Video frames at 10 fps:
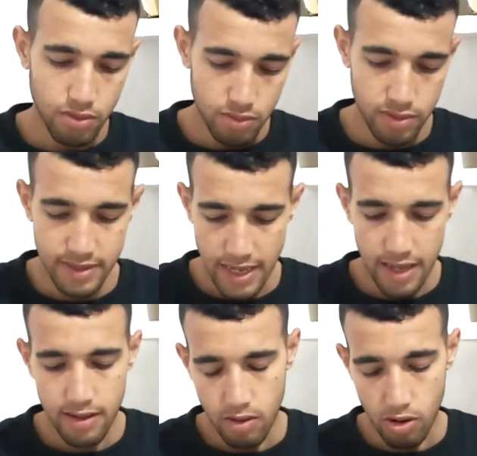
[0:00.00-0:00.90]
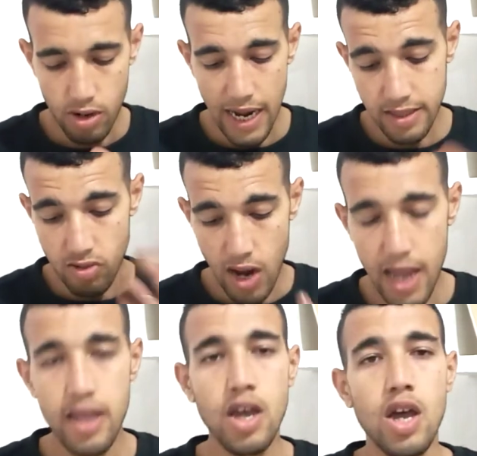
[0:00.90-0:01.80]
say, or I
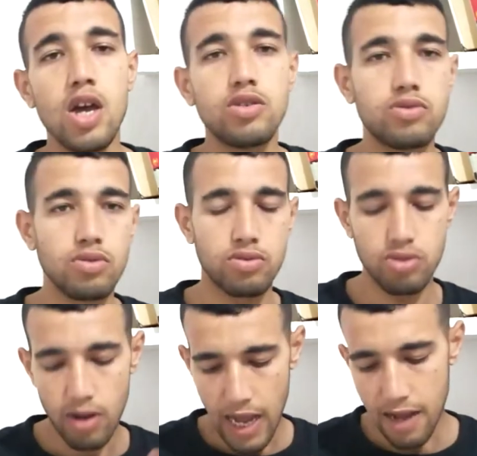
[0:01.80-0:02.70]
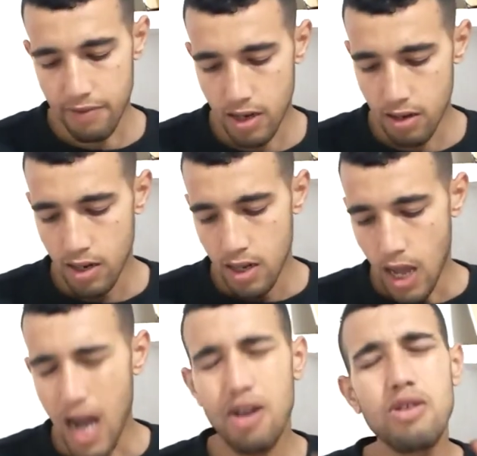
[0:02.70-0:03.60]
try to cover
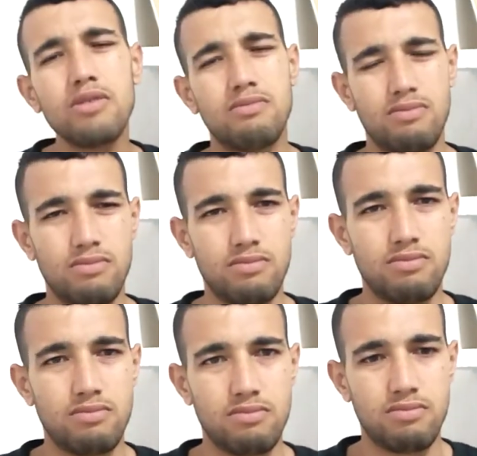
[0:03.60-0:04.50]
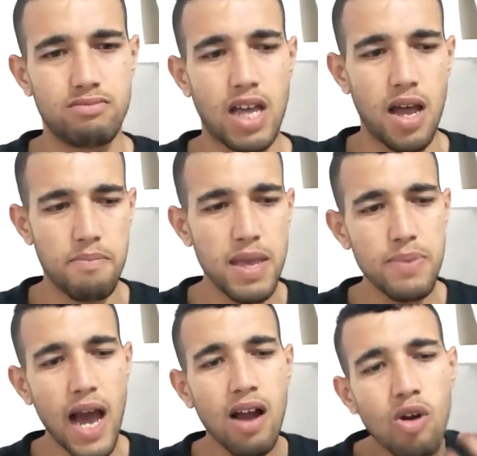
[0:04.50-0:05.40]
a good, maybe
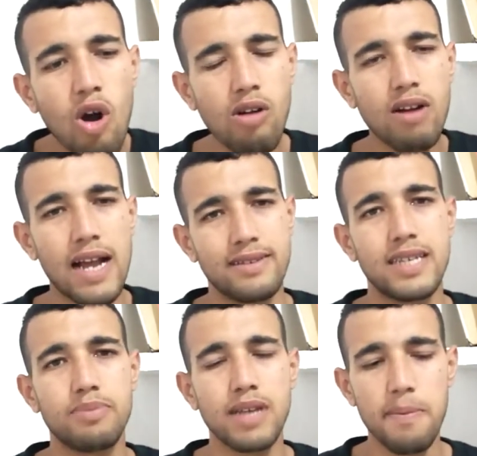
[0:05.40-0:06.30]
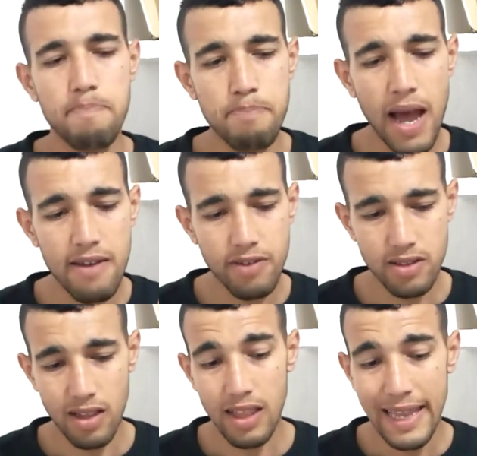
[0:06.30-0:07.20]
a core concept, a
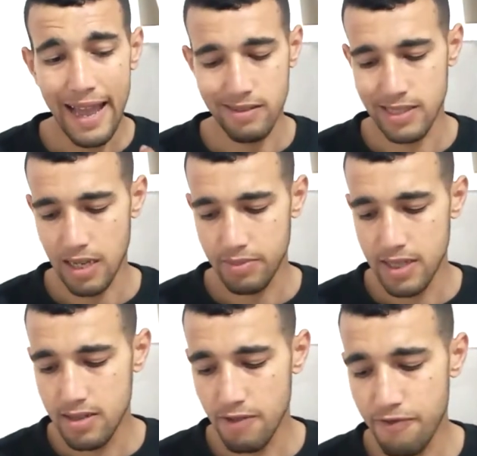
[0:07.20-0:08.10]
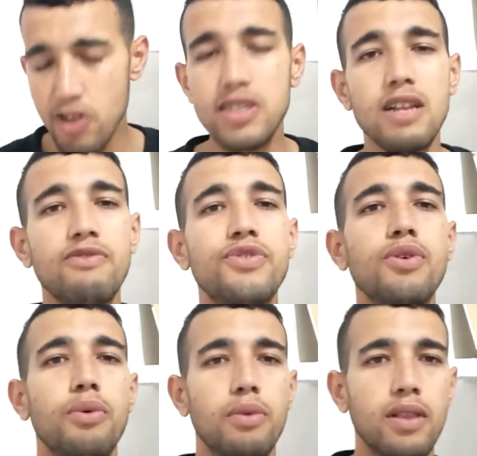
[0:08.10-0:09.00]
pivotal concept is fossil
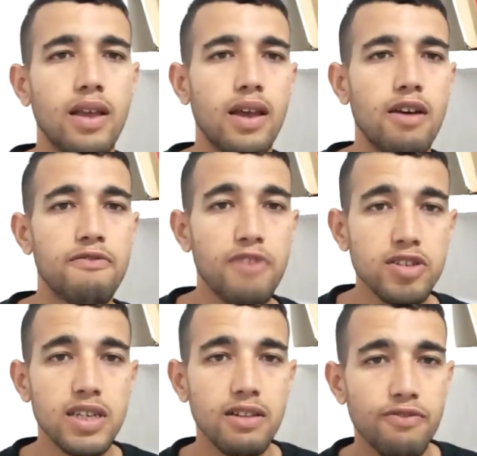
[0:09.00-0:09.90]
fuel. Fossil